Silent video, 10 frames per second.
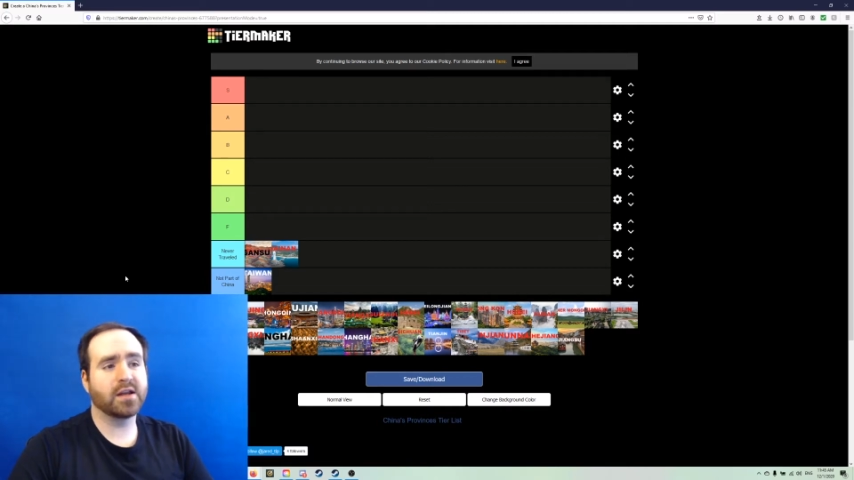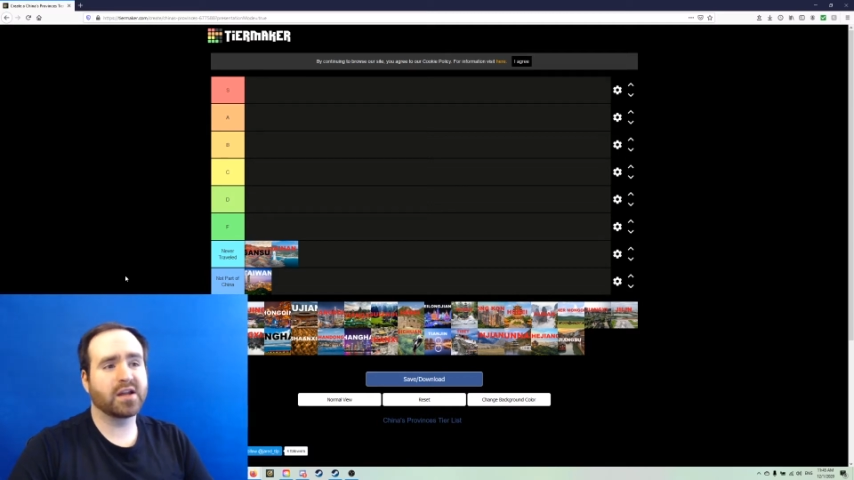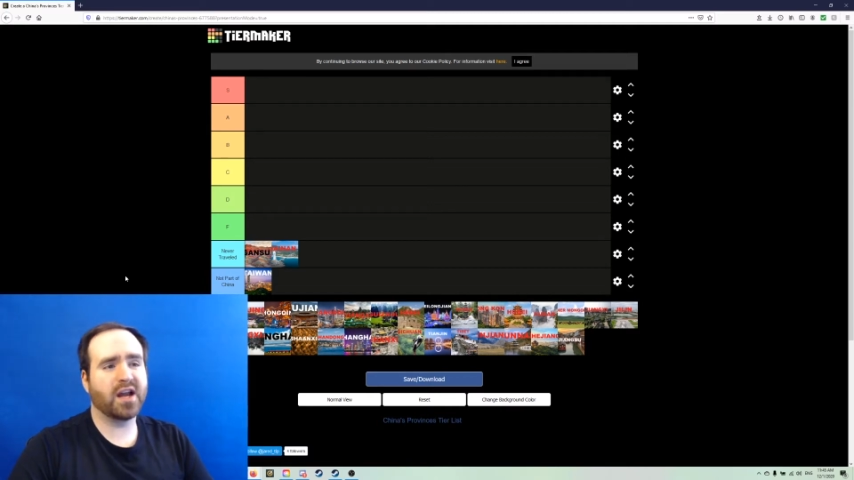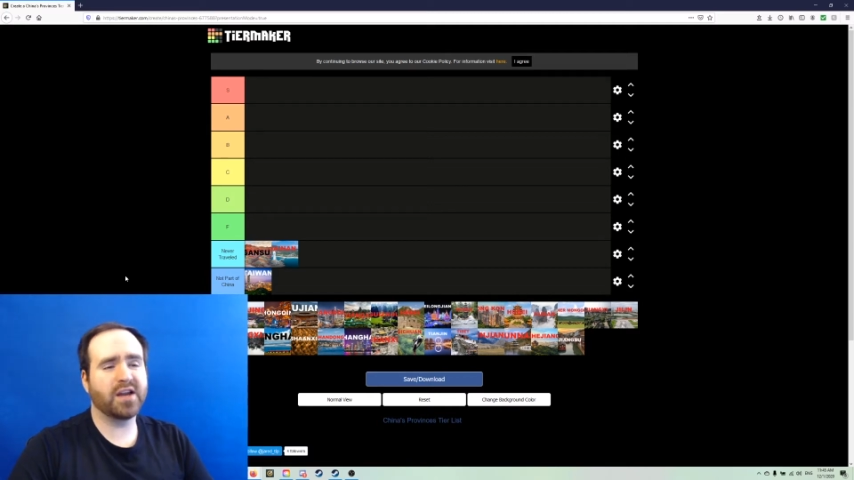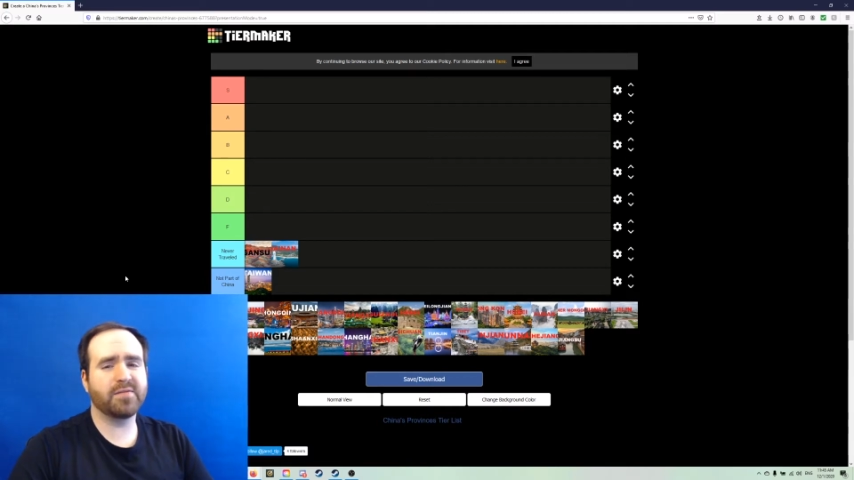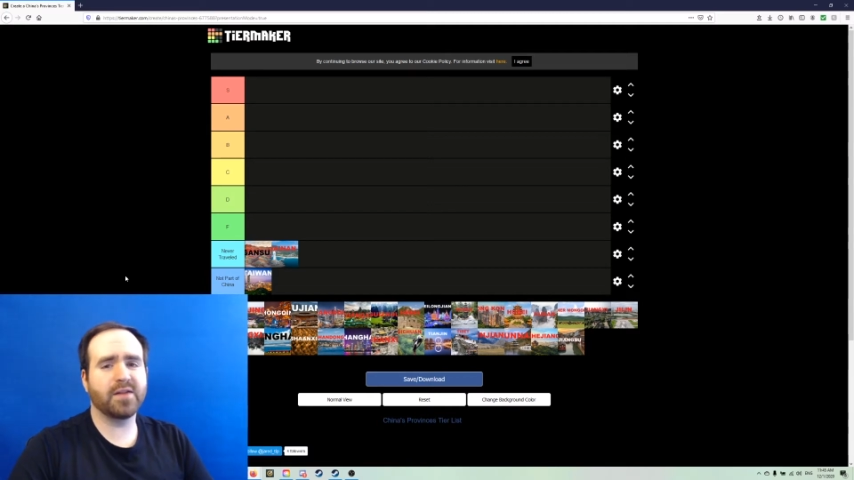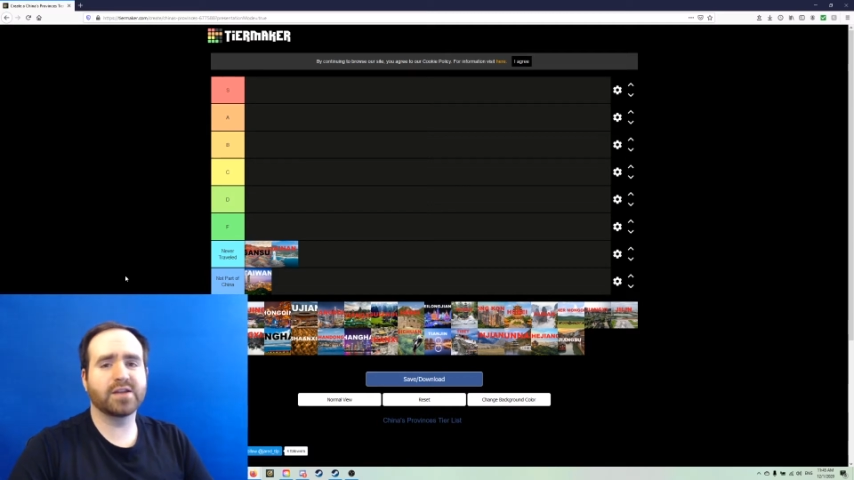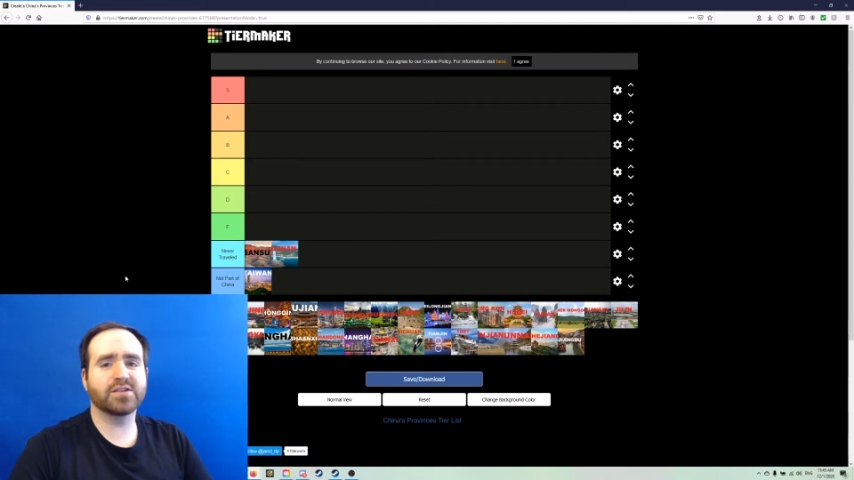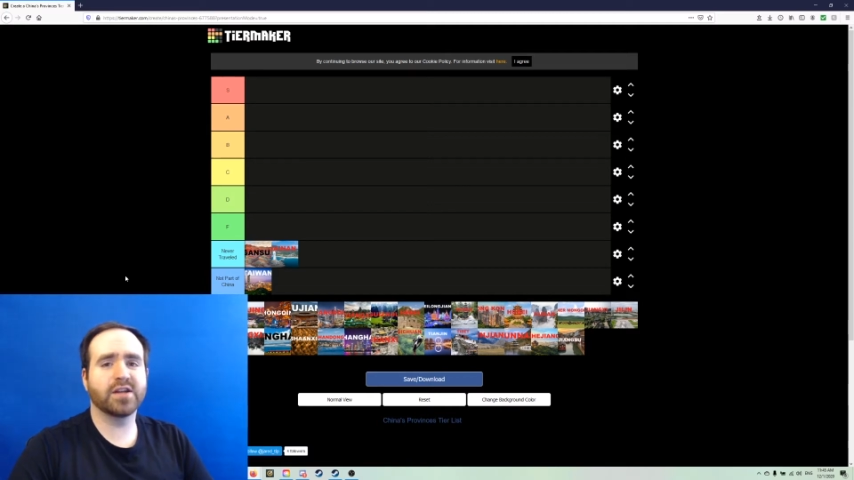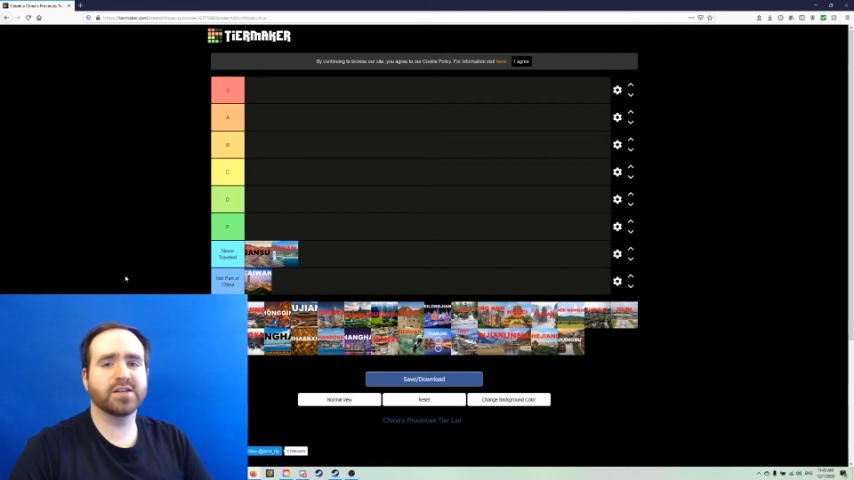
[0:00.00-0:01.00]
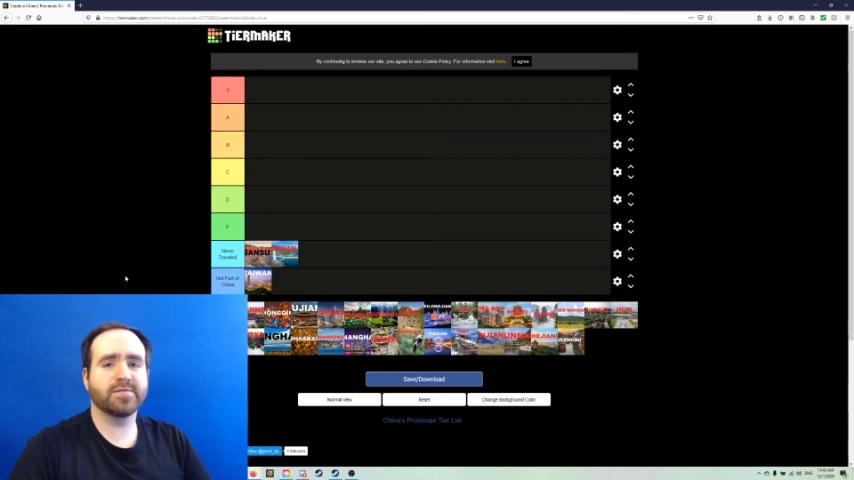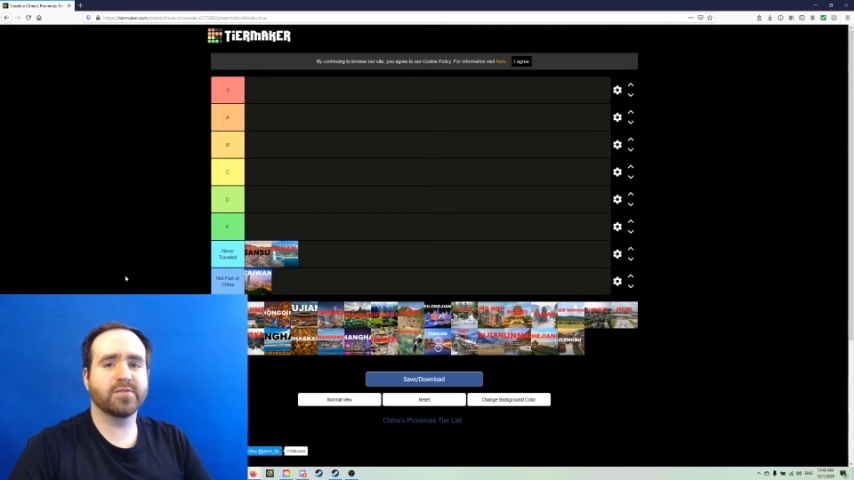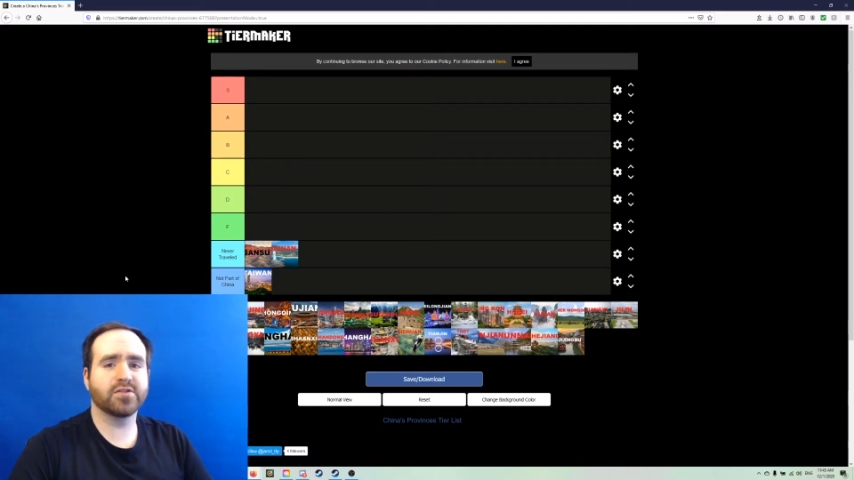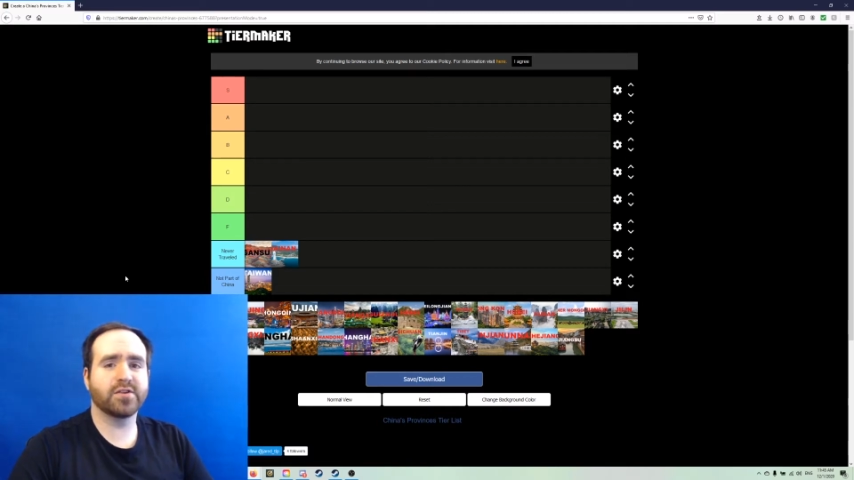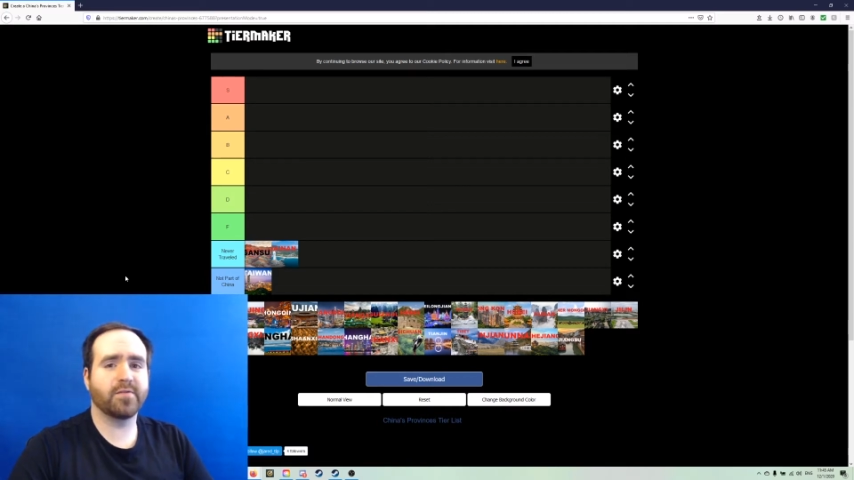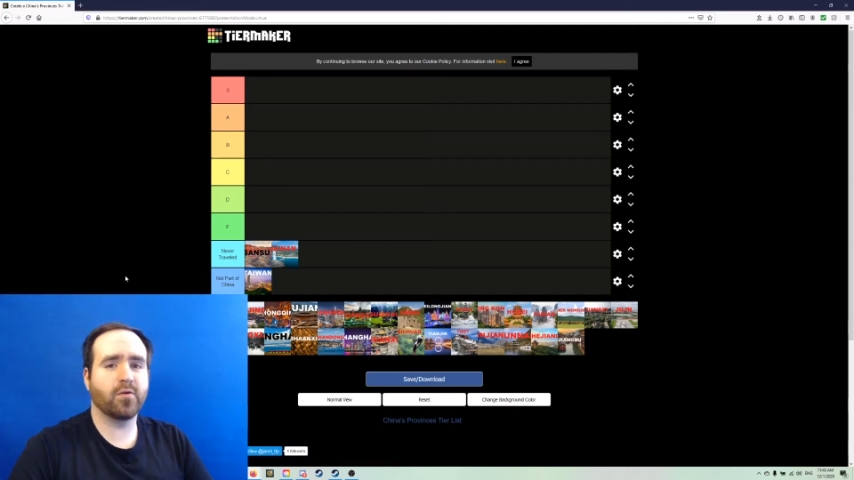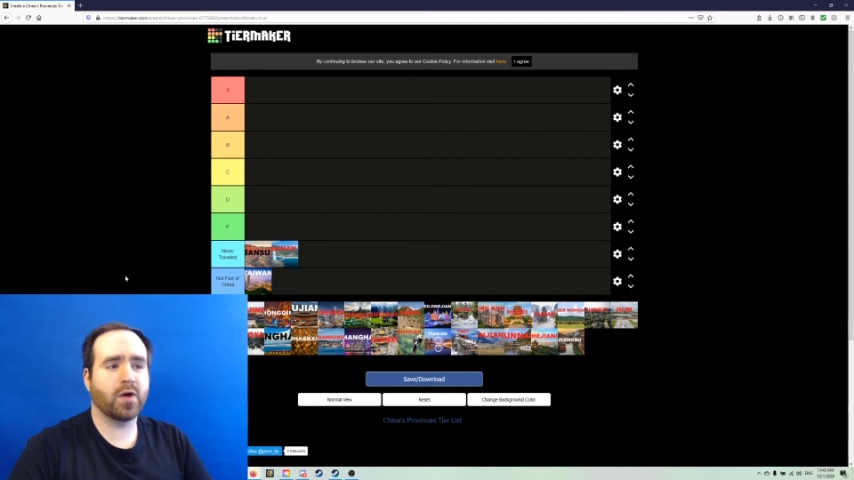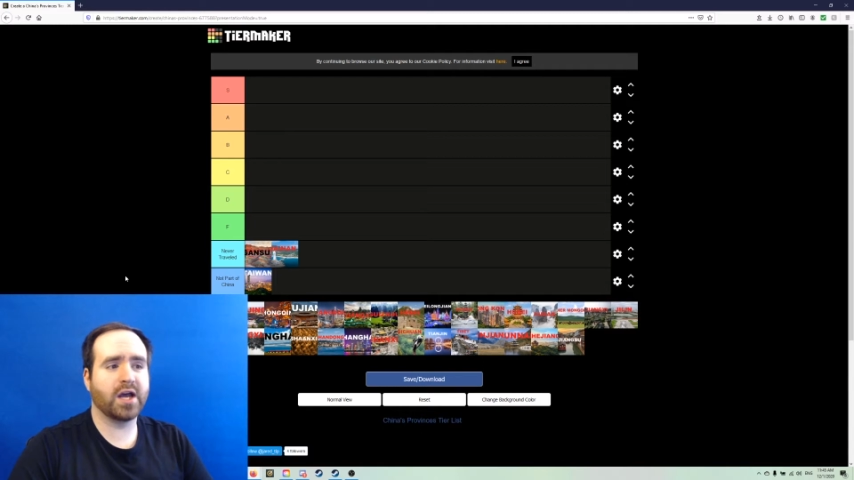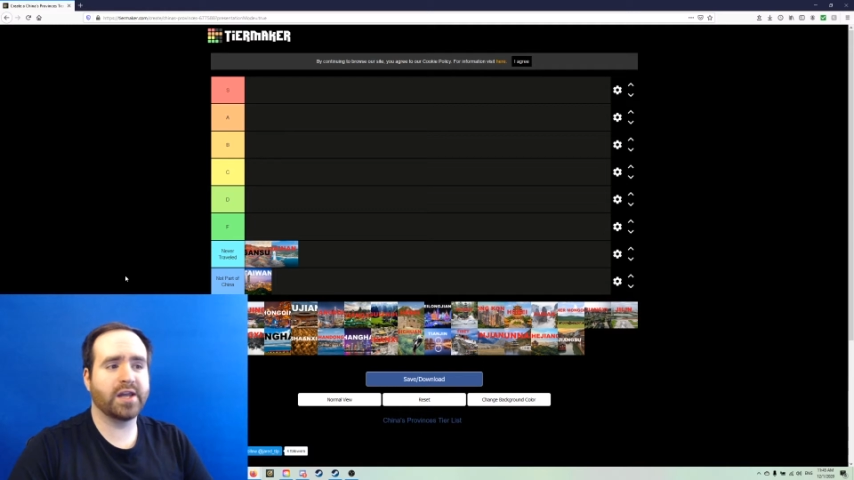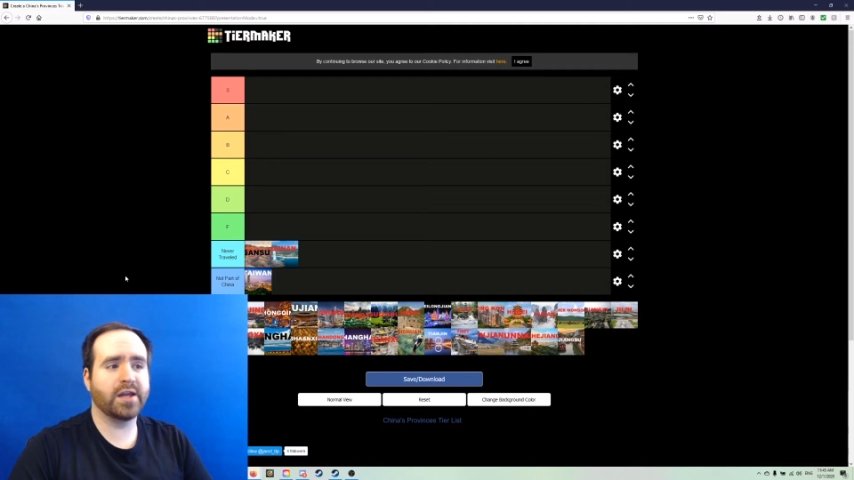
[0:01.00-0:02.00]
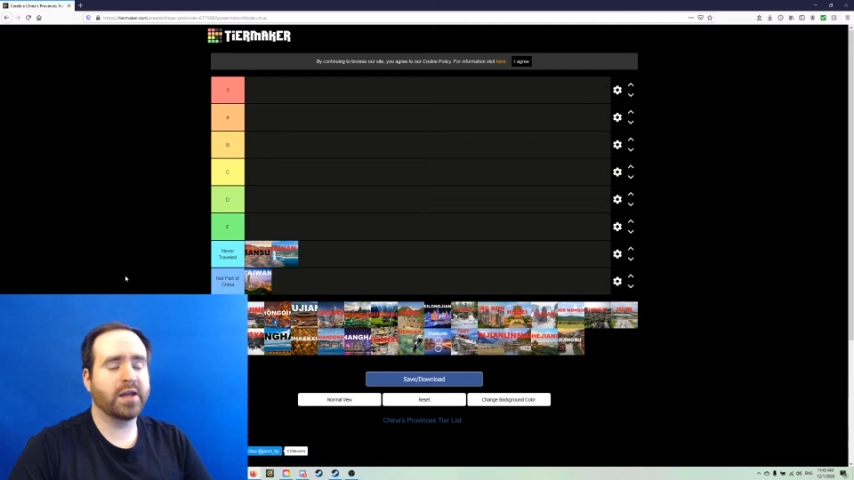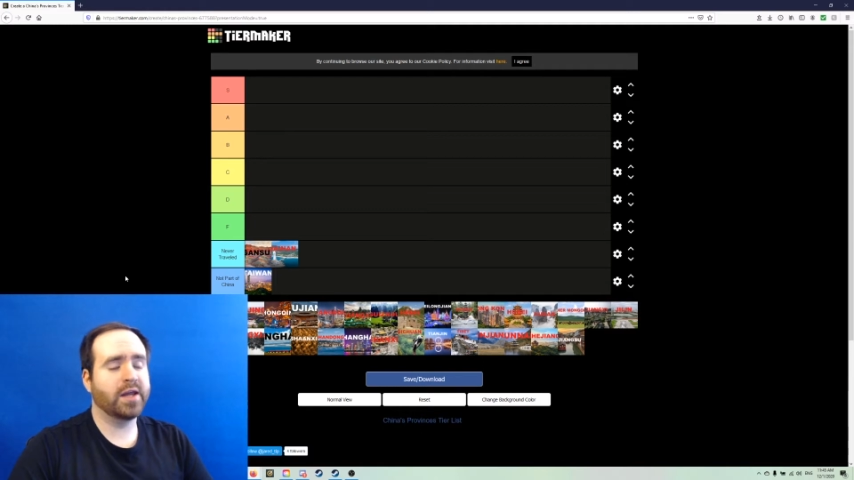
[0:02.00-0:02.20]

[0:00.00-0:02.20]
kind of like China's version of Hawaii.